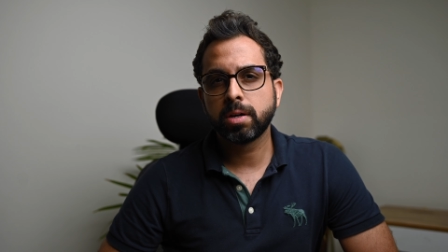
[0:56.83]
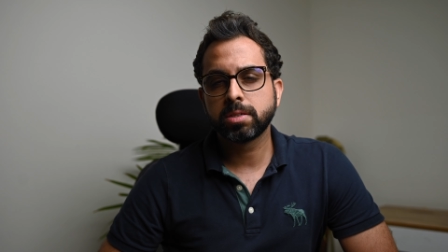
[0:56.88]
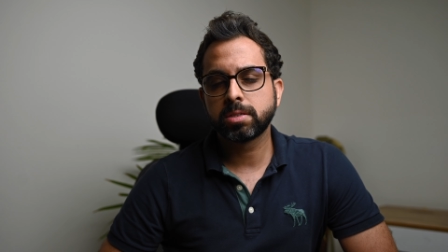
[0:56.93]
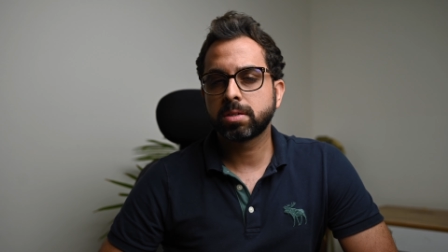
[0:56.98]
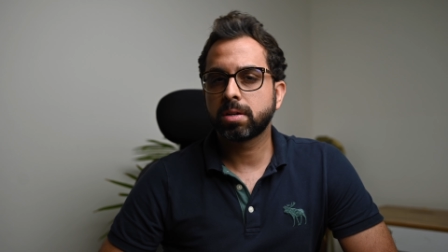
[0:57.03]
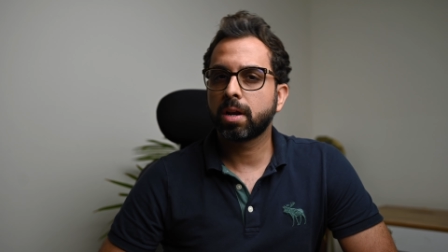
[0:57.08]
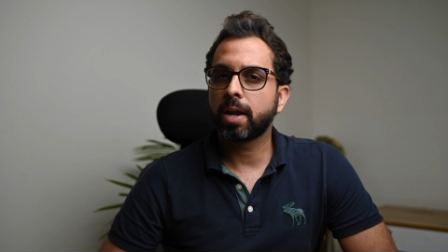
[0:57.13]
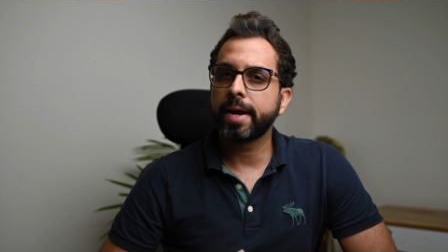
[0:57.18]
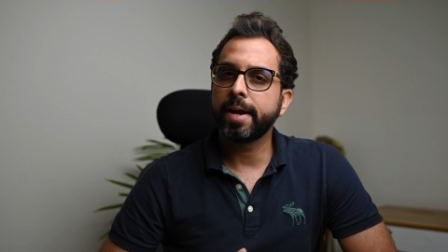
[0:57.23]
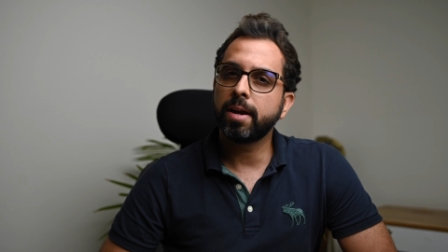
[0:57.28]
a
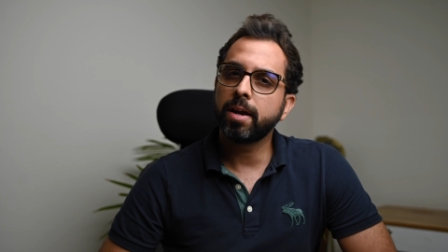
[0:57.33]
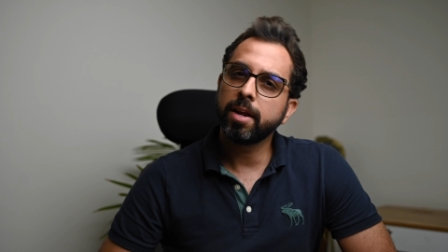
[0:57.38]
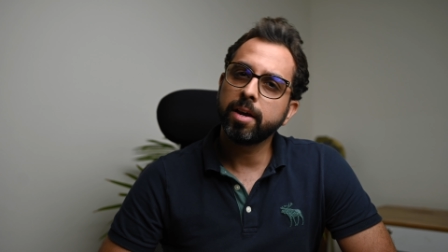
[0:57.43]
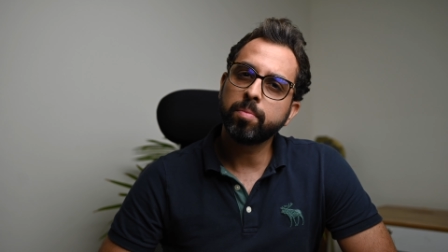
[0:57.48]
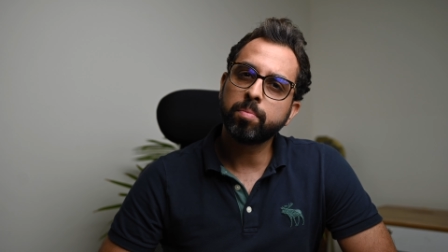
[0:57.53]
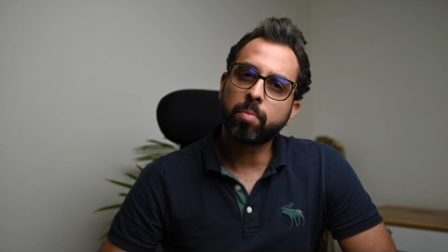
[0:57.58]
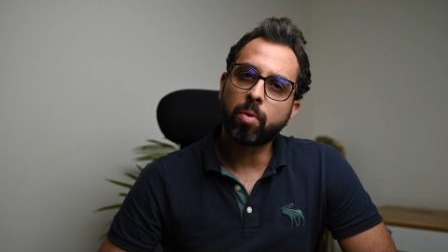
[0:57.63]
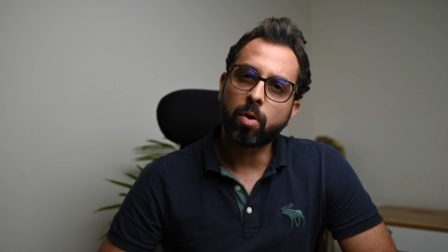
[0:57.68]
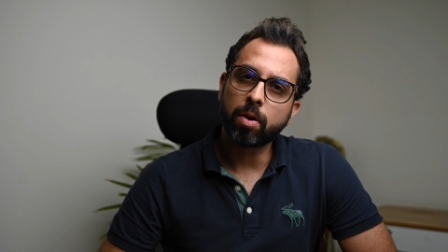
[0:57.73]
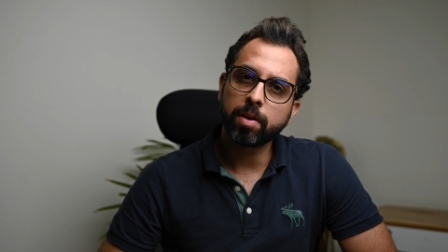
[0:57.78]
slightly
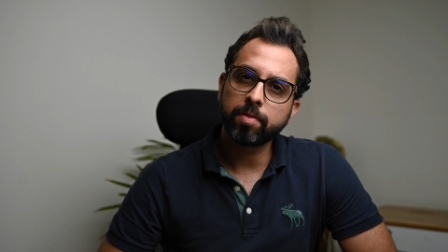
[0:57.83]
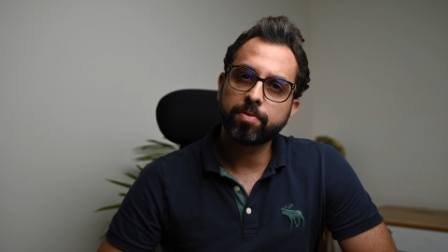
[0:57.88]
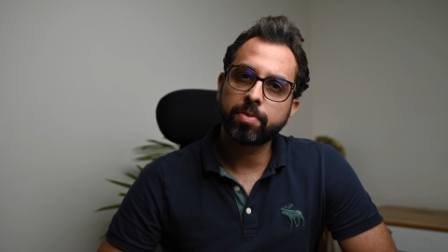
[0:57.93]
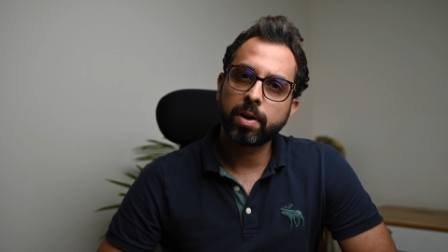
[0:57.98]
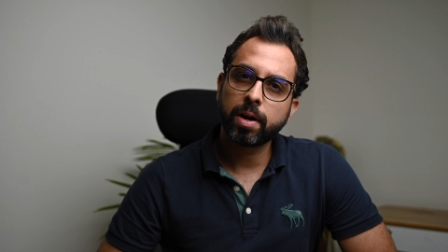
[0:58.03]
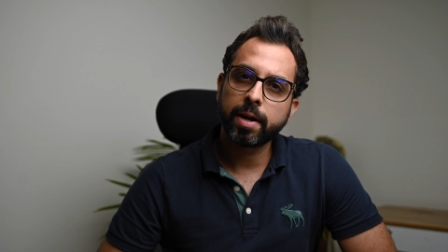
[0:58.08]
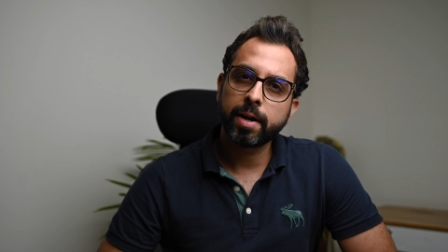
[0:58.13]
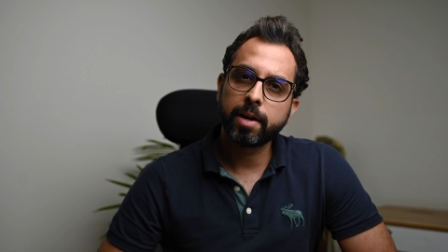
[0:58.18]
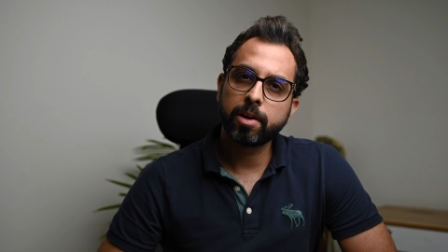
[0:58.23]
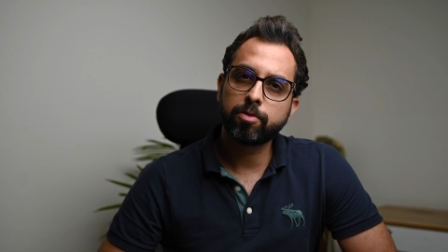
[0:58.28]

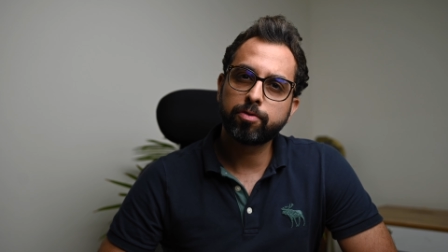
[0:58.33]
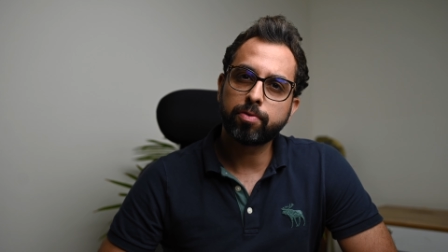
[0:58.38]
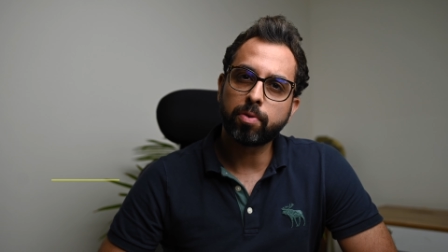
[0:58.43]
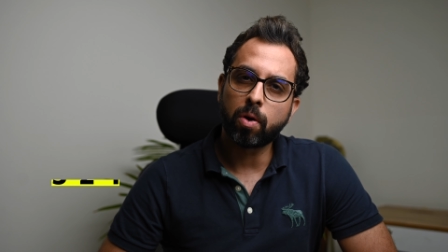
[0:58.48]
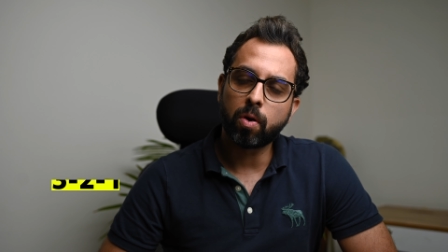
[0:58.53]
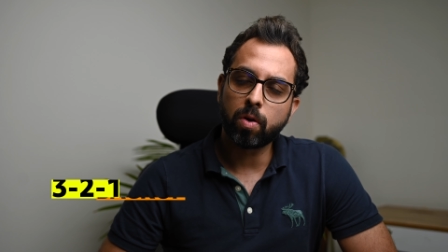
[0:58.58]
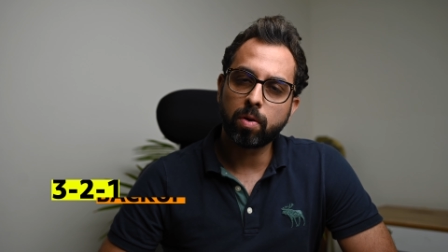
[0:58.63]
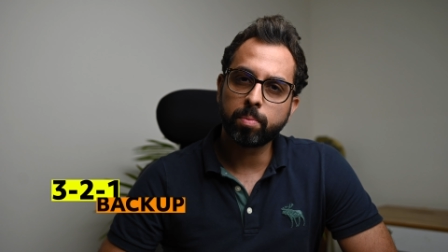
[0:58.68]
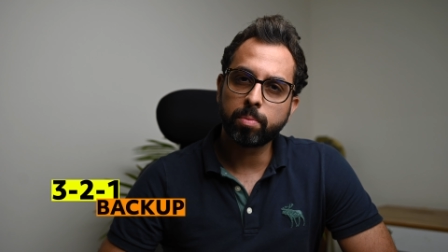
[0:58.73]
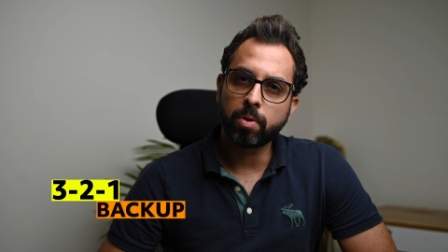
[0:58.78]
modified
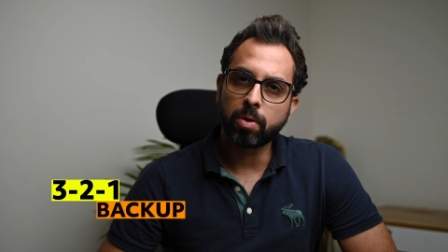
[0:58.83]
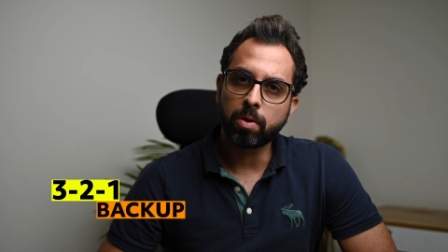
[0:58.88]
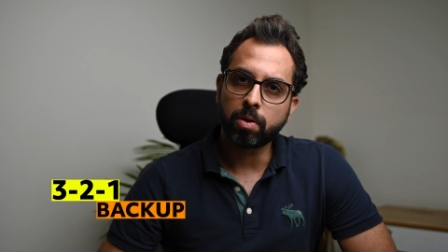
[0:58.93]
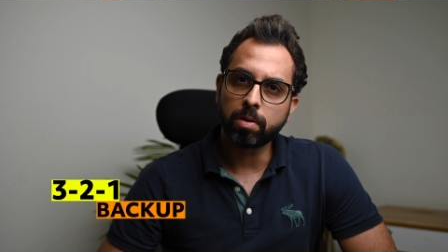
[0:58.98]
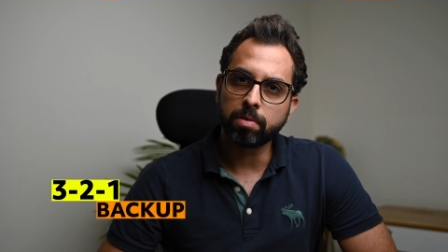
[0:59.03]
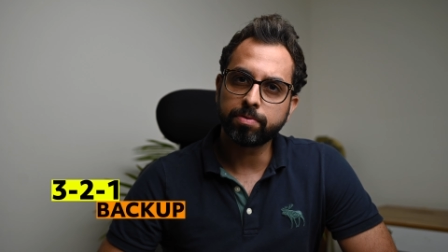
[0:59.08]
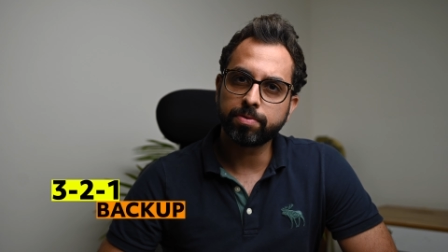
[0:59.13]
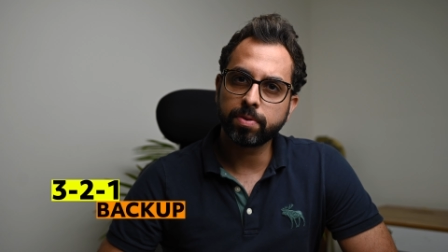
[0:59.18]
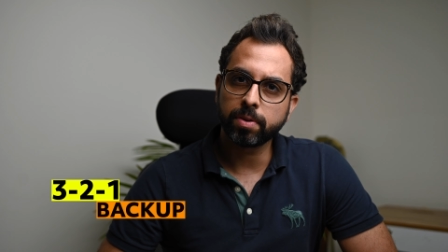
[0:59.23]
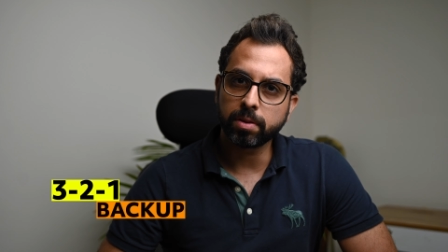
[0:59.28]
form
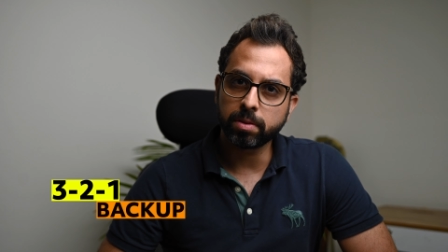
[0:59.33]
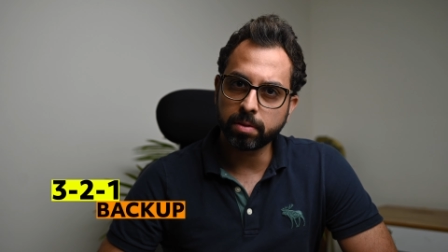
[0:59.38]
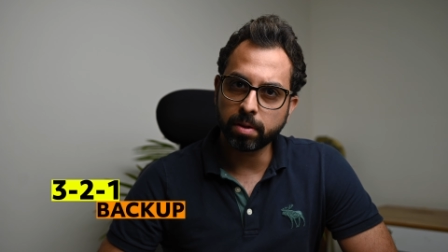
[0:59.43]
of